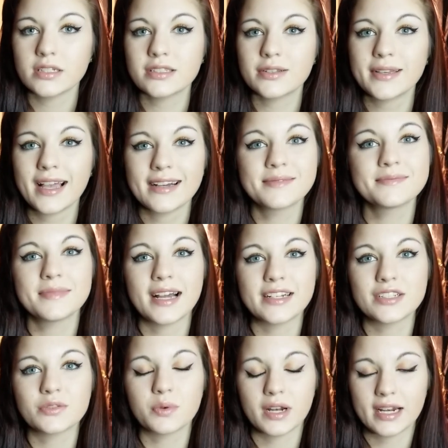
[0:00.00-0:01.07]
yeah, I
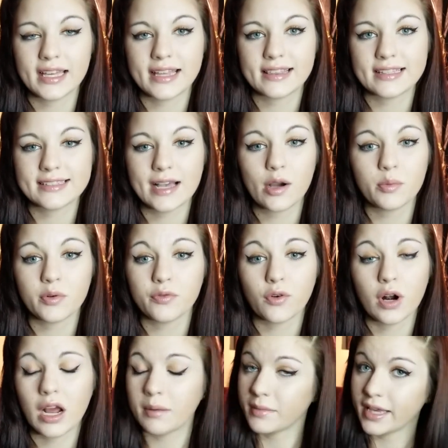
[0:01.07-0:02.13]
just wanted to get this out
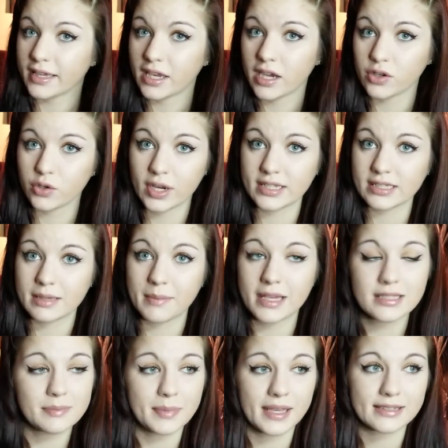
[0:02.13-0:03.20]
before I'm like a crazy
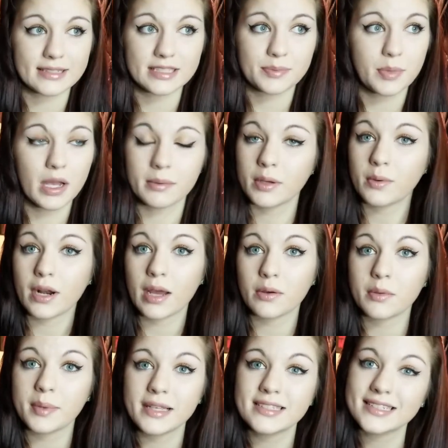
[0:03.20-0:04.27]
mess, because that's probably what I
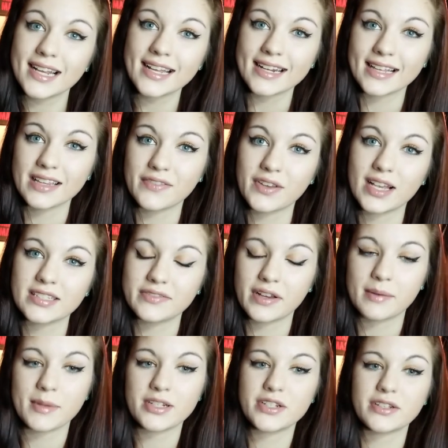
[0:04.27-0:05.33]
will be tonight. I love you guys
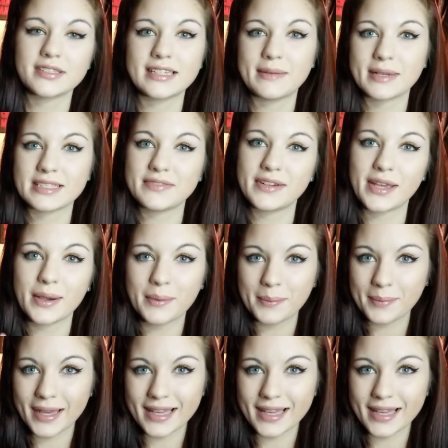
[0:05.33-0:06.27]
very much. I'll see you next video.